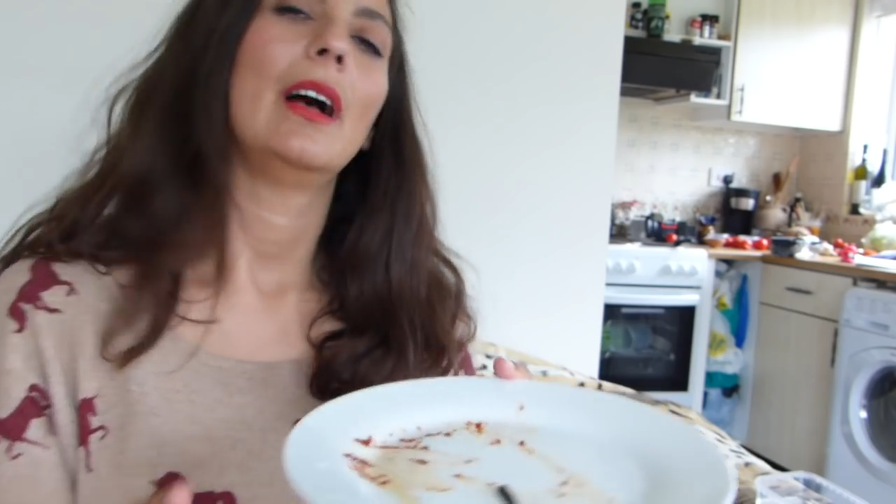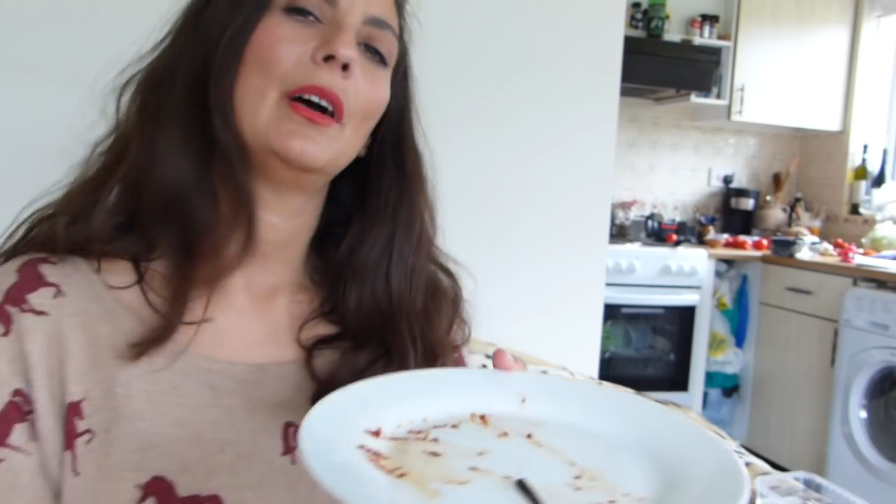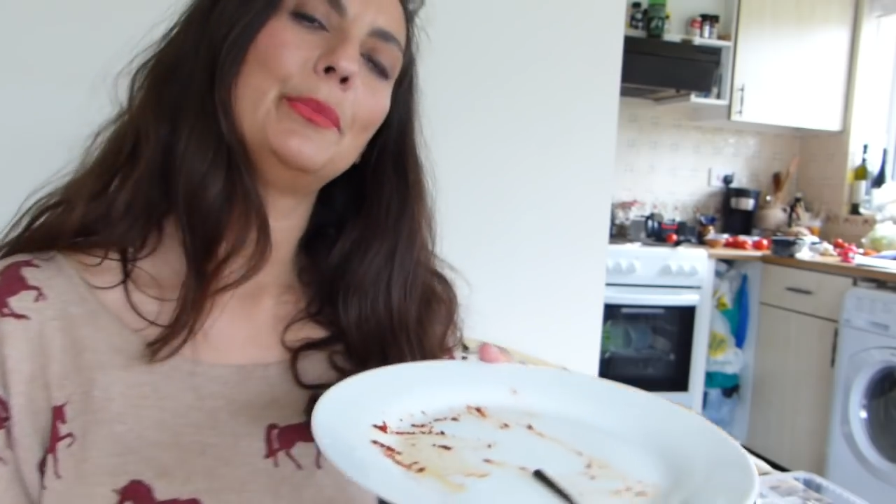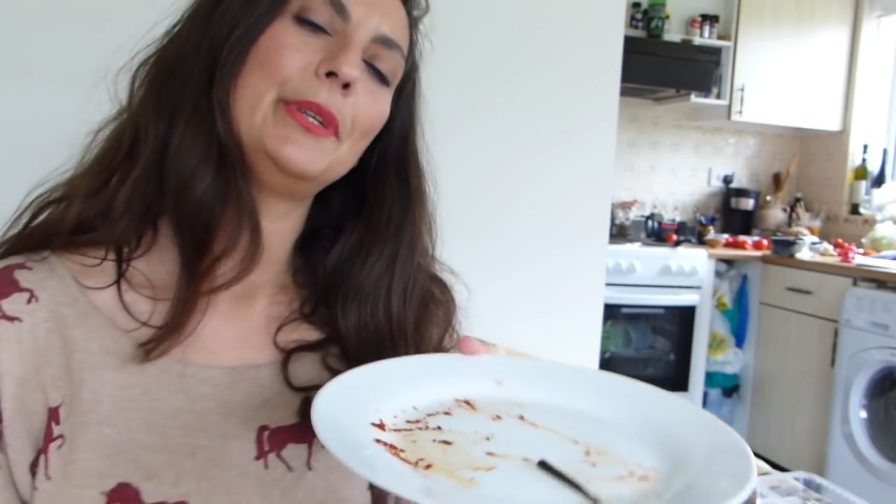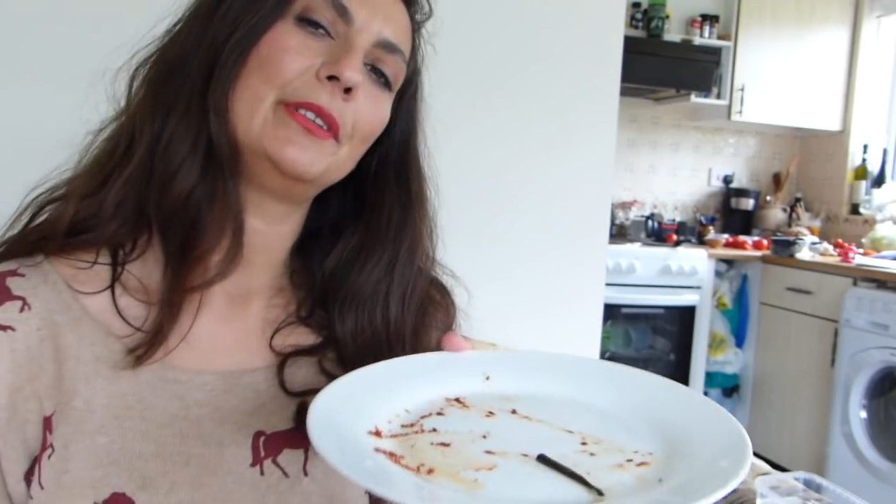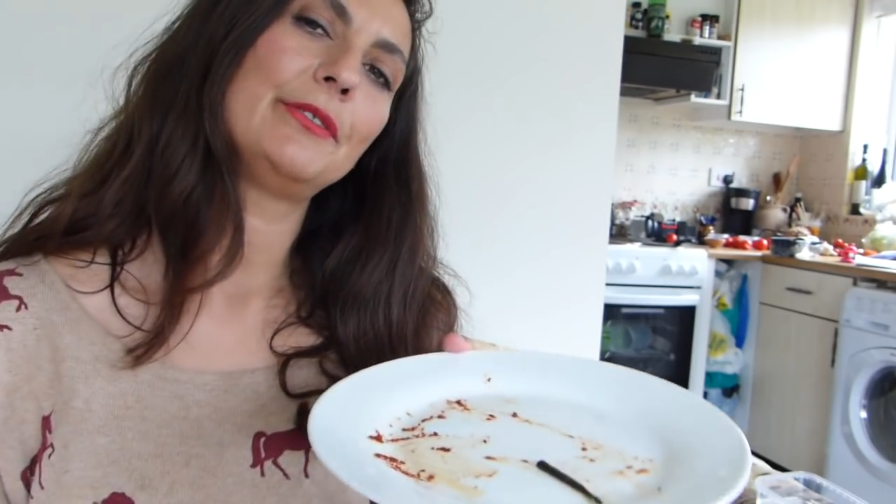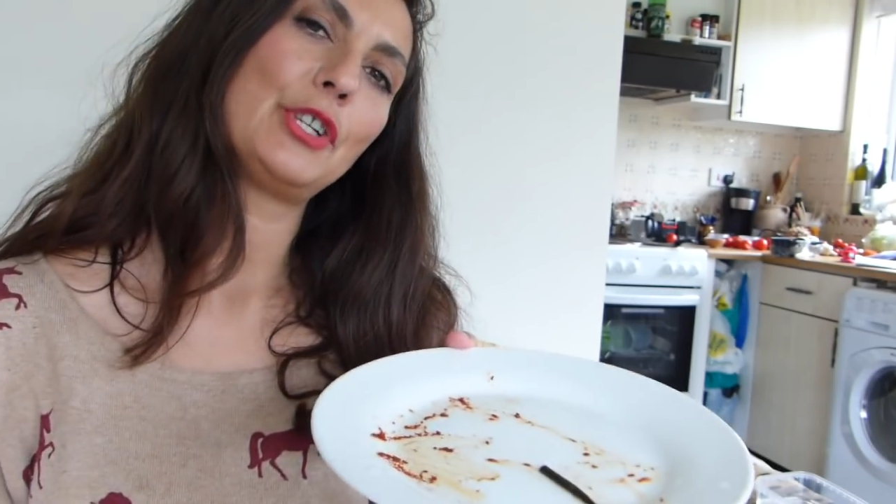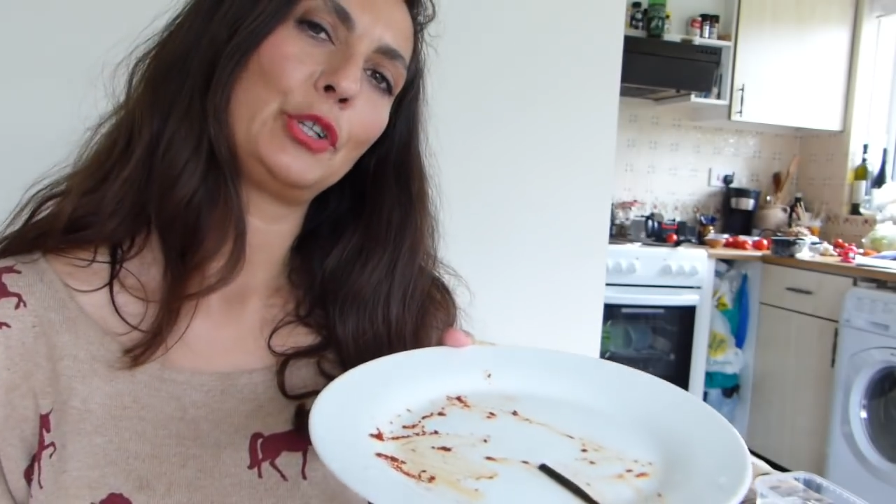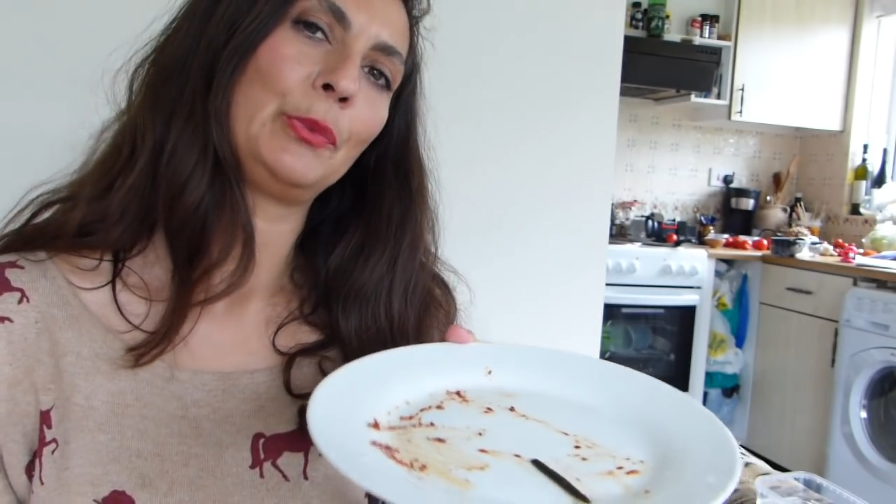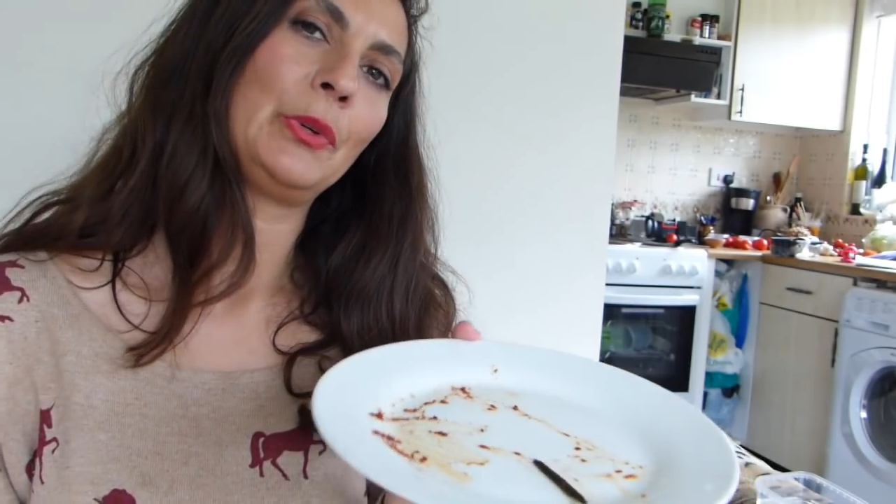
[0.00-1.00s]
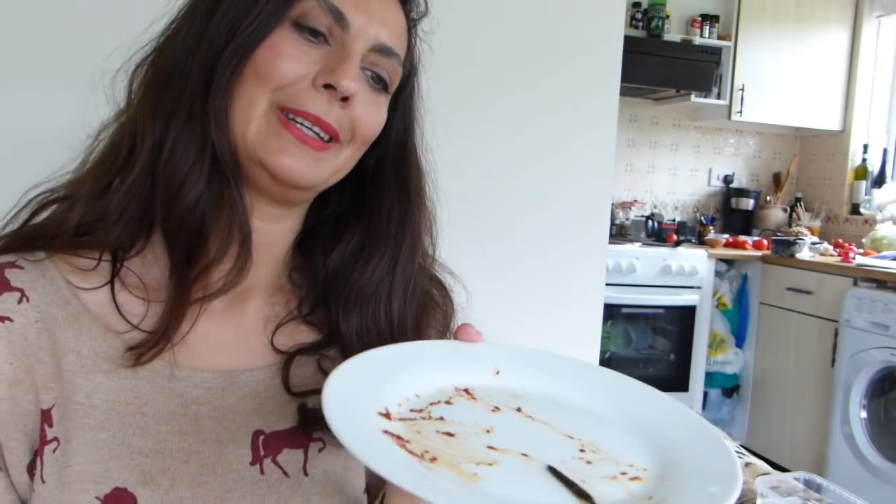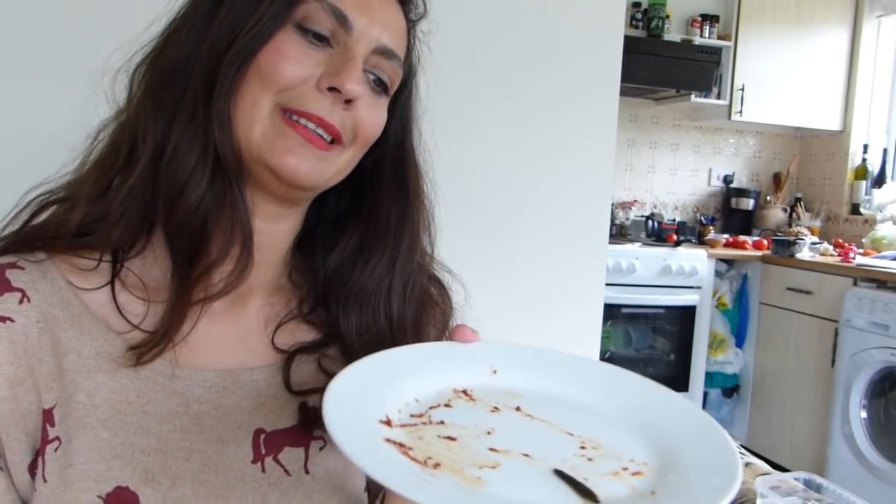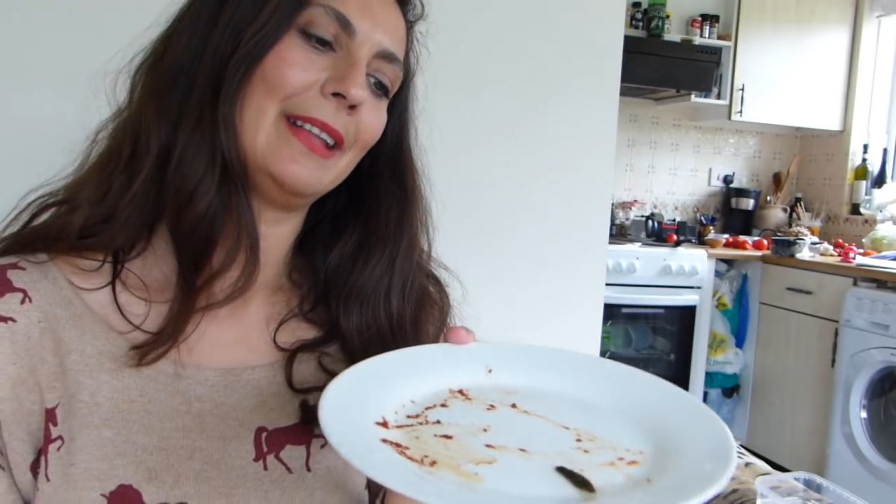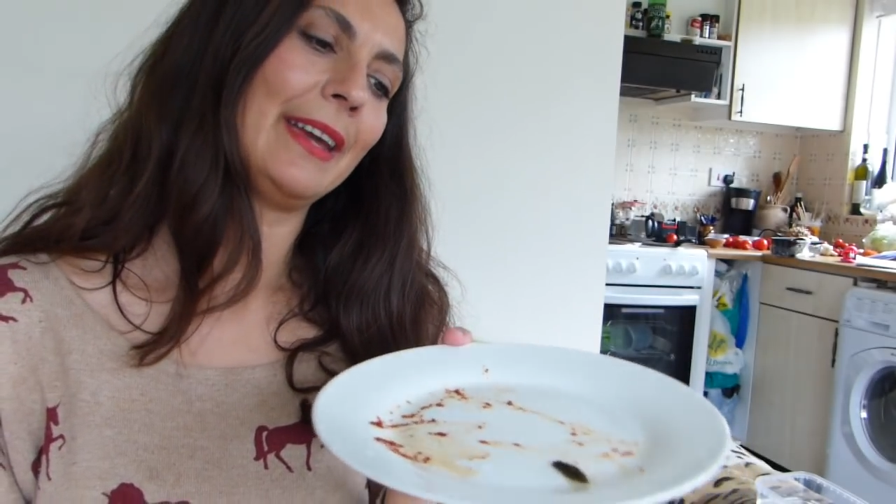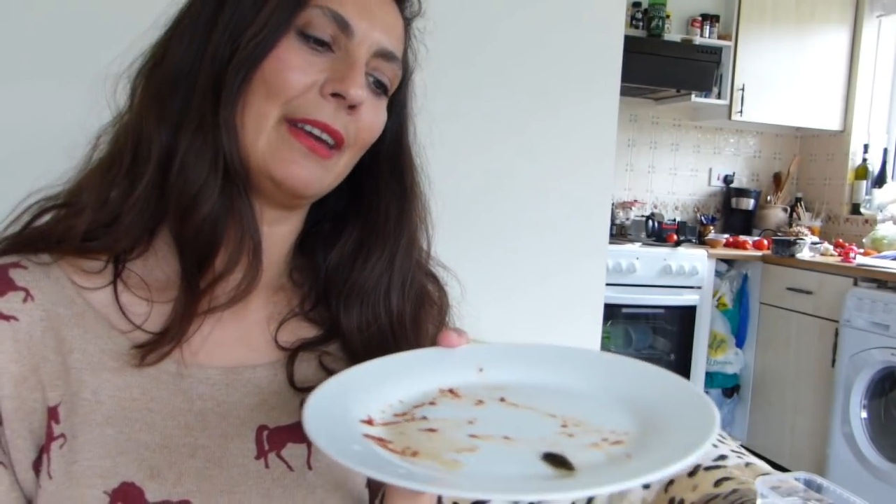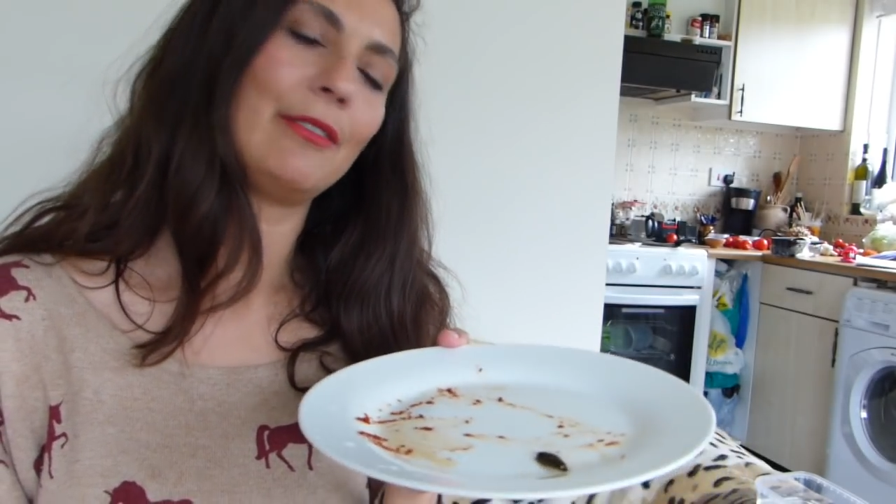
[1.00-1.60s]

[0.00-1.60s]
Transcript: a bit of turmeric like